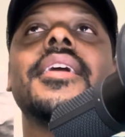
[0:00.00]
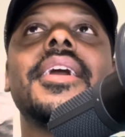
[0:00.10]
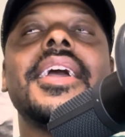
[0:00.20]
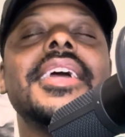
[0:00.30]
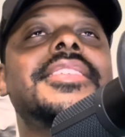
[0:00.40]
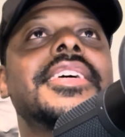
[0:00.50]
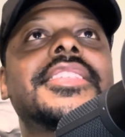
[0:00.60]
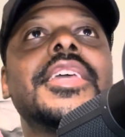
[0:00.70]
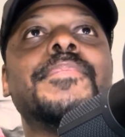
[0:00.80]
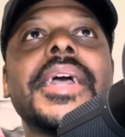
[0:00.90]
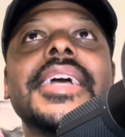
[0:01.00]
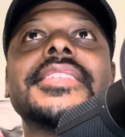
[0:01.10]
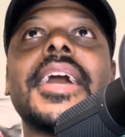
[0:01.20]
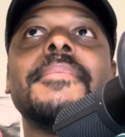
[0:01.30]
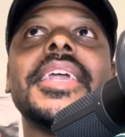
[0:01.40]
it just depends.
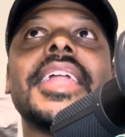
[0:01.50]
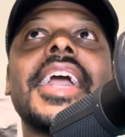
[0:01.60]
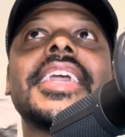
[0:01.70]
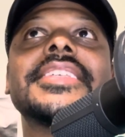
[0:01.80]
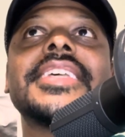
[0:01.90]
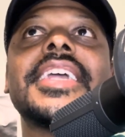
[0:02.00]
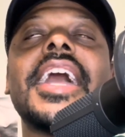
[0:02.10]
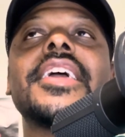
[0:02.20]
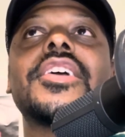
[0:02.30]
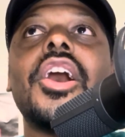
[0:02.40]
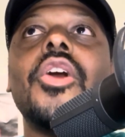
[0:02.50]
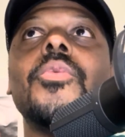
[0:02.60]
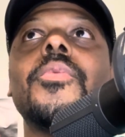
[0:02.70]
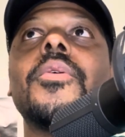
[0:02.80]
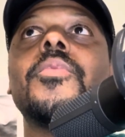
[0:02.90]
I mean, I guess they got to
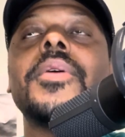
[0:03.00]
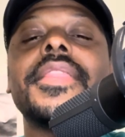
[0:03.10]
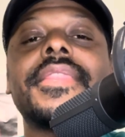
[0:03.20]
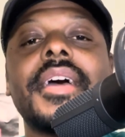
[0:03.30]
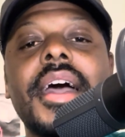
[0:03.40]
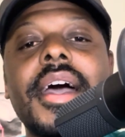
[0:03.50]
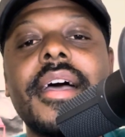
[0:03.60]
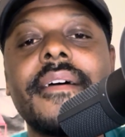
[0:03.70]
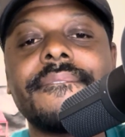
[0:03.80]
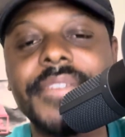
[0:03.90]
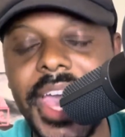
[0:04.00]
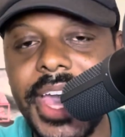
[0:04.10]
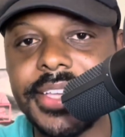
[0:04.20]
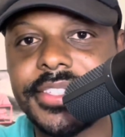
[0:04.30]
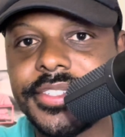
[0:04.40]
go with
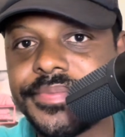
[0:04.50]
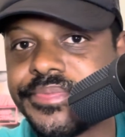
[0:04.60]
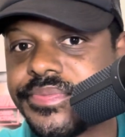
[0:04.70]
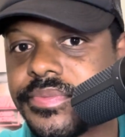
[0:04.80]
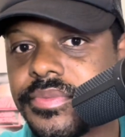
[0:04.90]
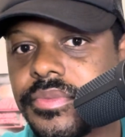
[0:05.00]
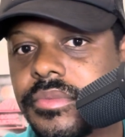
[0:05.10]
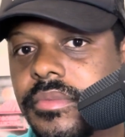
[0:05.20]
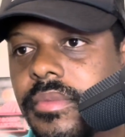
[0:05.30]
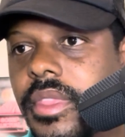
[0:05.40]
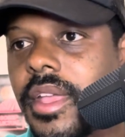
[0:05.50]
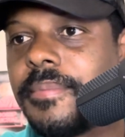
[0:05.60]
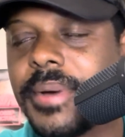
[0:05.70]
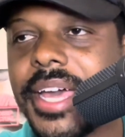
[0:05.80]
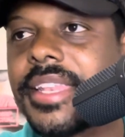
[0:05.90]
facts.
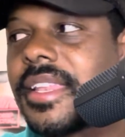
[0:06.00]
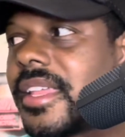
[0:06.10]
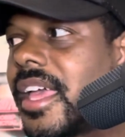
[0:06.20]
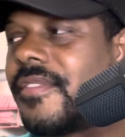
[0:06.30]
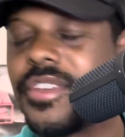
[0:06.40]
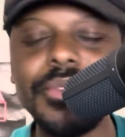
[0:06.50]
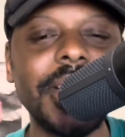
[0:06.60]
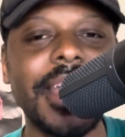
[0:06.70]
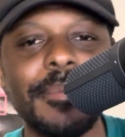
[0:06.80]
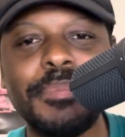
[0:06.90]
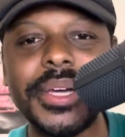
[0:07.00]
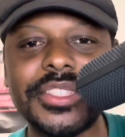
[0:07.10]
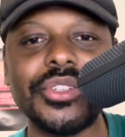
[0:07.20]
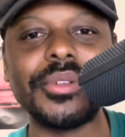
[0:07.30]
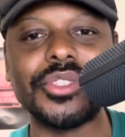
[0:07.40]
But if you like put
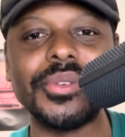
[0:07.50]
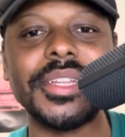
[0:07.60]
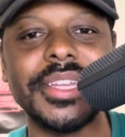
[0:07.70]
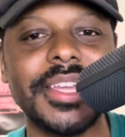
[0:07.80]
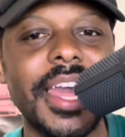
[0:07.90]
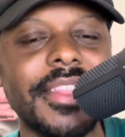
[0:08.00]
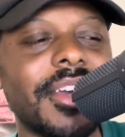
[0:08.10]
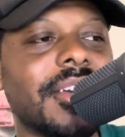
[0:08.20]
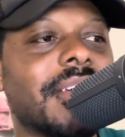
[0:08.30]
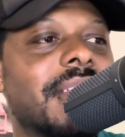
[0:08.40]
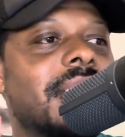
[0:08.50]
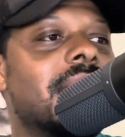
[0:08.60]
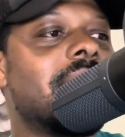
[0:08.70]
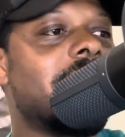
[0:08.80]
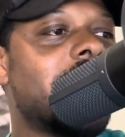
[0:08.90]
two and two together,
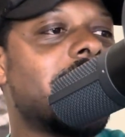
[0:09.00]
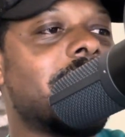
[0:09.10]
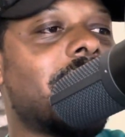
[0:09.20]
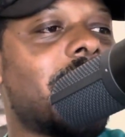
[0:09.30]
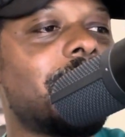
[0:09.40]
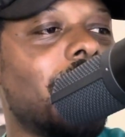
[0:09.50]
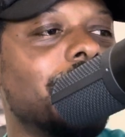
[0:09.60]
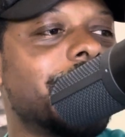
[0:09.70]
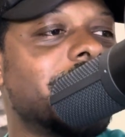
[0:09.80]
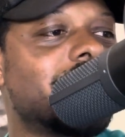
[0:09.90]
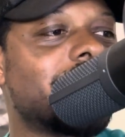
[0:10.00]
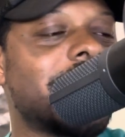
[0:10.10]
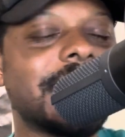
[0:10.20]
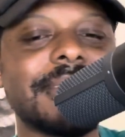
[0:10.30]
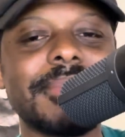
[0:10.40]
and I'm hoping the jury
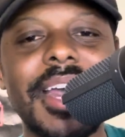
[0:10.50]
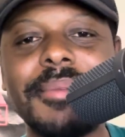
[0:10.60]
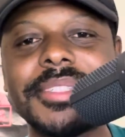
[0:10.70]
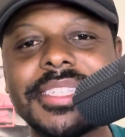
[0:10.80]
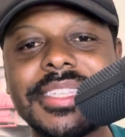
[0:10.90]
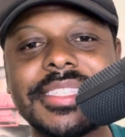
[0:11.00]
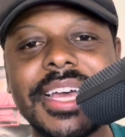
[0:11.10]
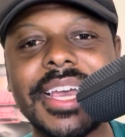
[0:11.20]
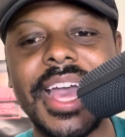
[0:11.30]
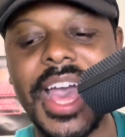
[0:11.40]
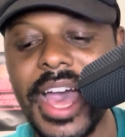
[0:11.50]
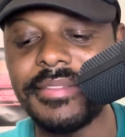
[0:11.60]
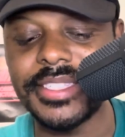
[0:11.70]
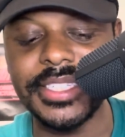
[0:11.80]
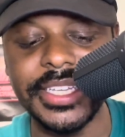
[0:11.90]
has some common sense, like
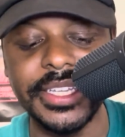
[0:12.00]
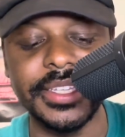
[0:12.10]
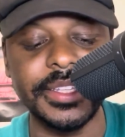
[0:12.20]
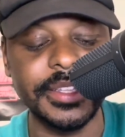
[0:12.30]
obviously,